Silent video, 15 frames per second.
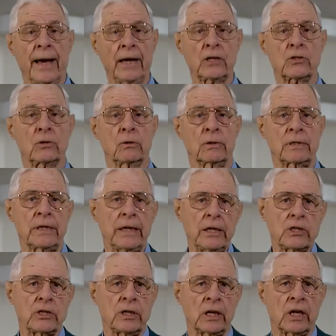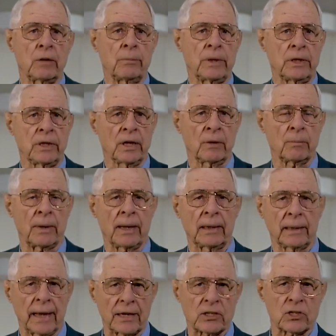actual teaching can be done by
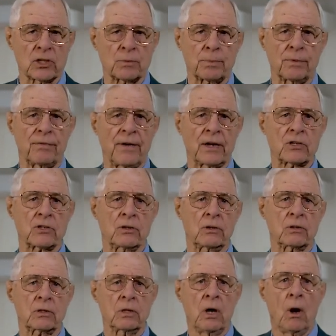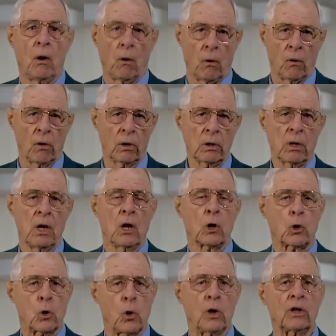licensed professionals or
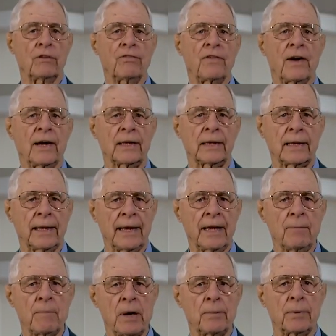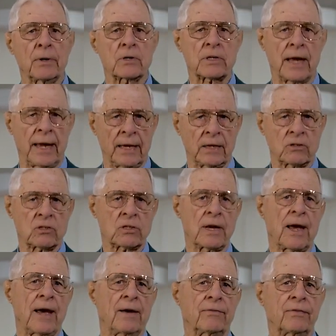qualified lay members and
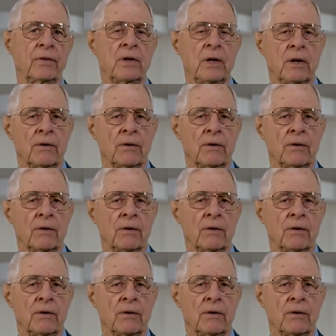staff